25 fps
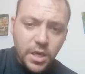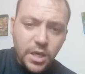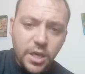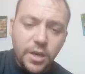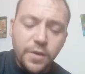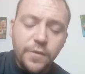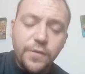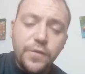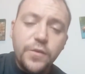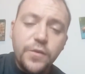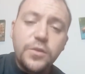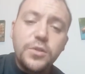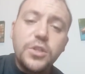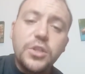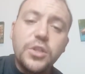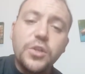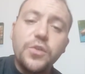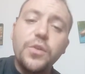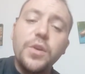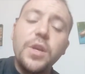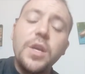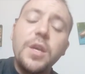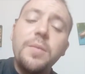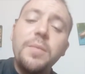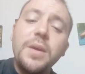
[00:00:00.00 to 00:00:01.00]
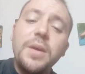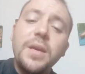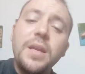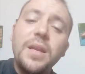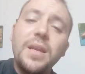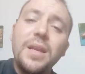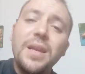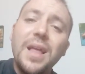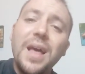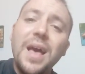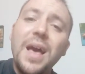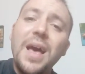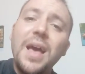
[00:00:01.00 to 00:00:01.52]
If you're
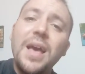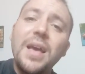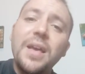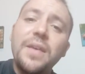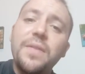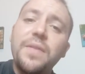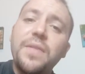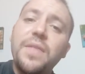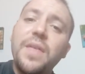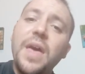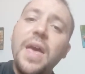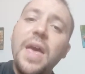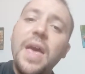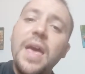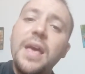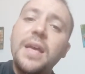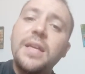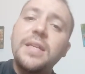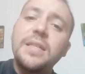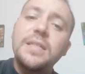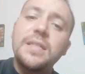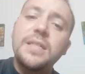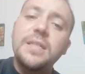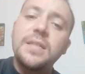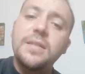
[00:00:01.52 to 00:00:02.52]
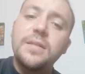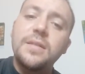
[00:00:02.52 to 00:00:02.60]
screaming like that,